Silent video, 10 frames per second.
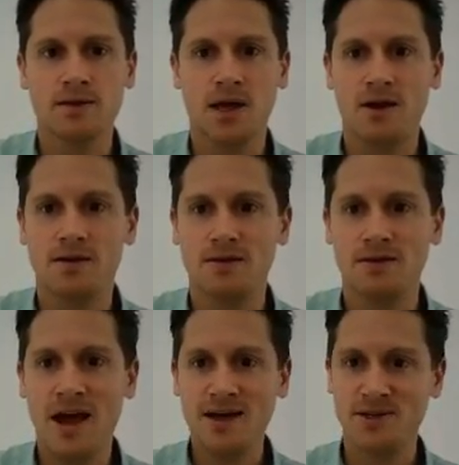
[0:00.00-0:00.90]
So
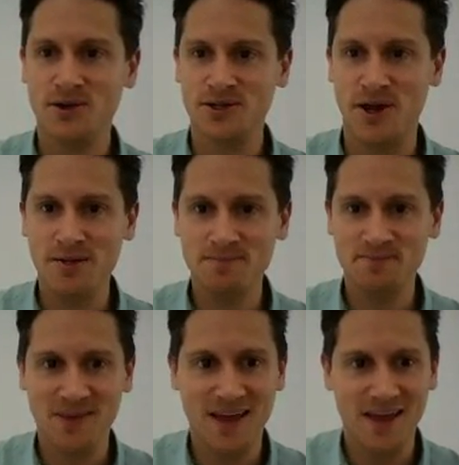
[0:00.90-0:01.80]
now it's your turn.
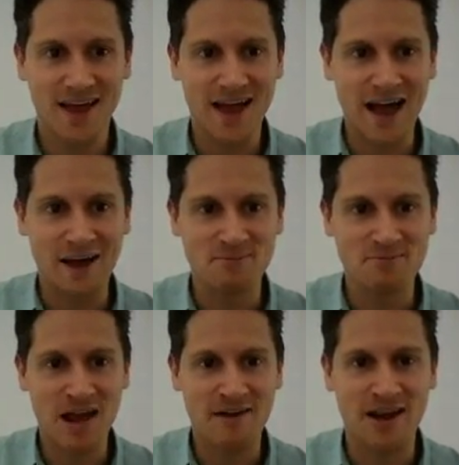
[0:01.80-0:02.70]

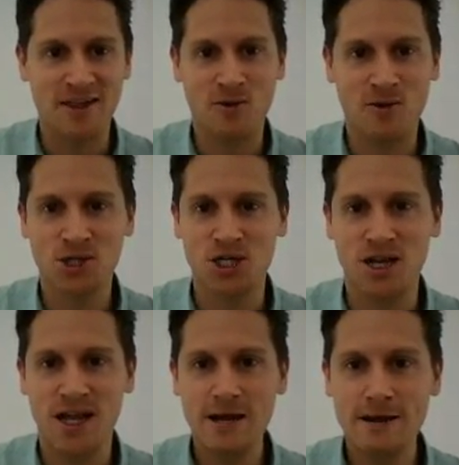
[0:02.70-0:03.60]
We have another
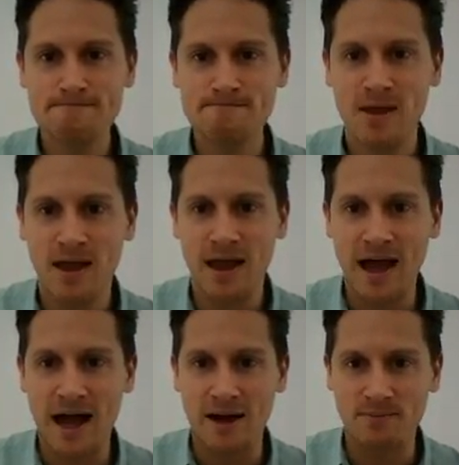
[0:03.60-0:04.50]
question here.
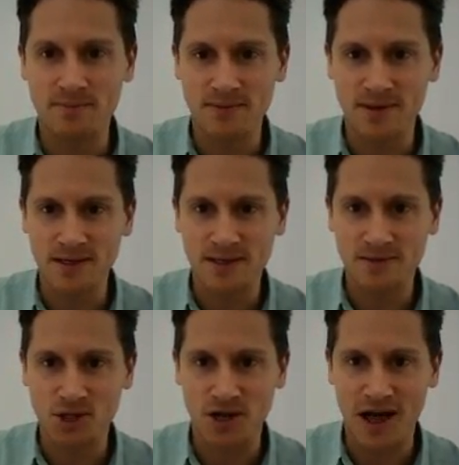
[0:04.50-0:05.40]
This
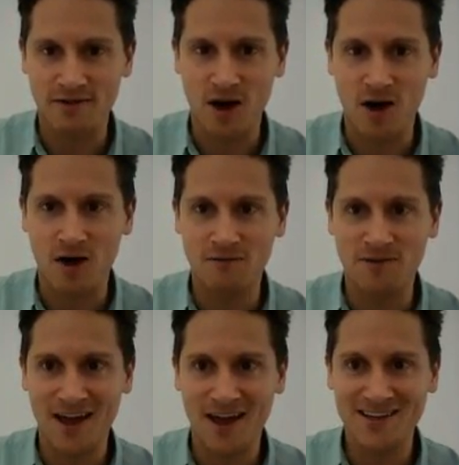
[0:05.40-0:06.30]
should have an
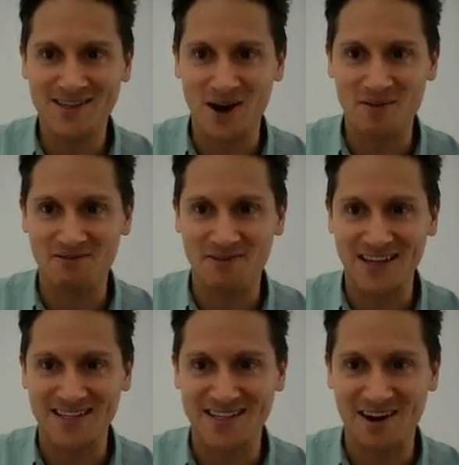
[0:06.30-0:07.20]
of there. Sorry, my
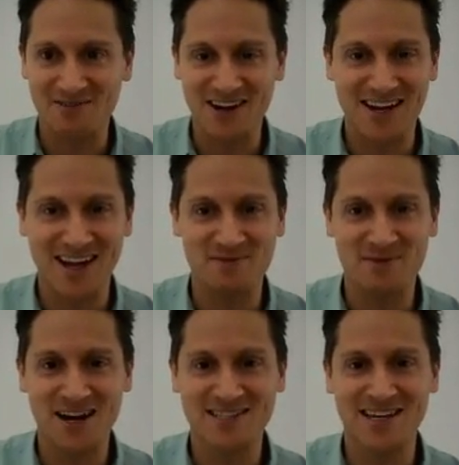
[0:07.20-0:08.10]
face is covering it. How
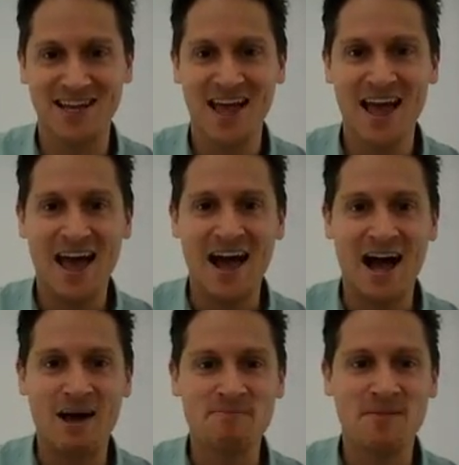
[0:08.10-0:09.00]
embarrassing.
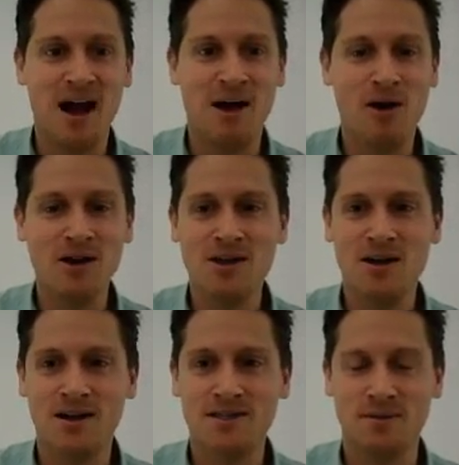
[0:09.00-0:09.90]
I want you
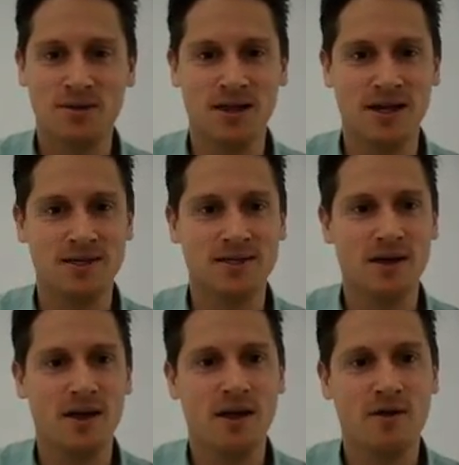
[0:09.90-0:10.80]
guys to please
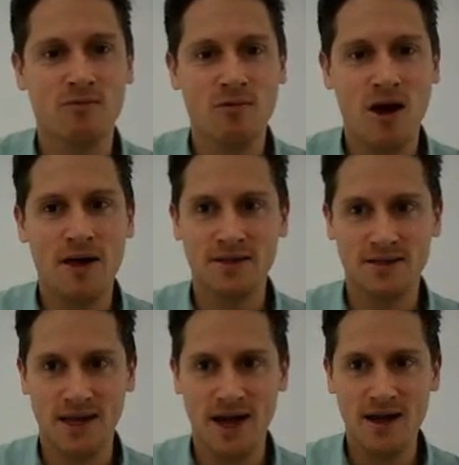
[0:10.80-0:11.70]
write
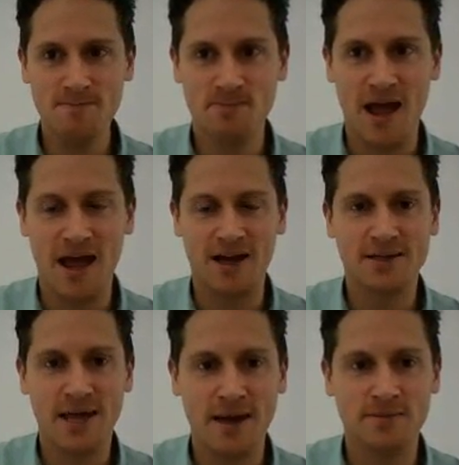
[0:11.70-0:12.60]
this down and
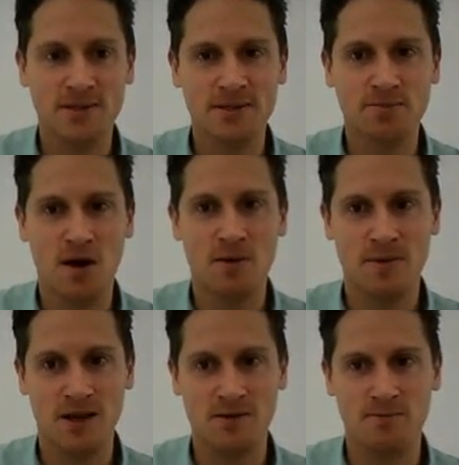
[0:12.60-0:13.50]
attempt this
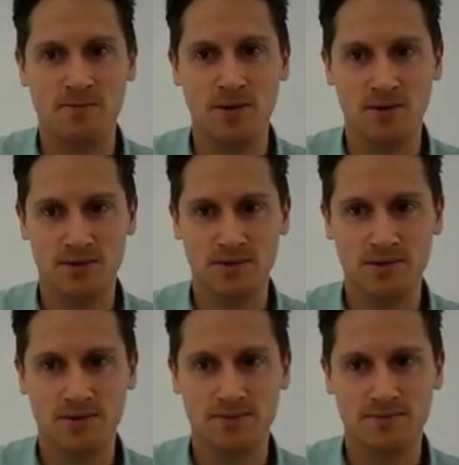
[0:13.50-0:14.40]
problem in your
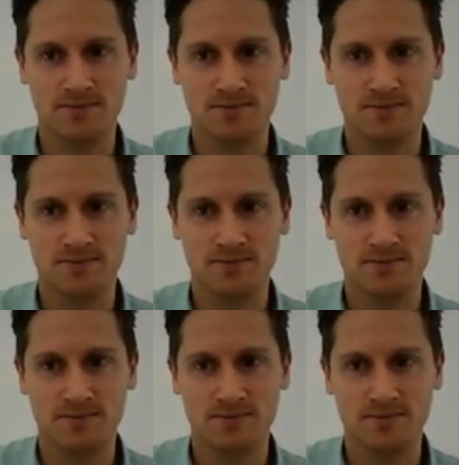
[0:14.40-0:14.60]
books.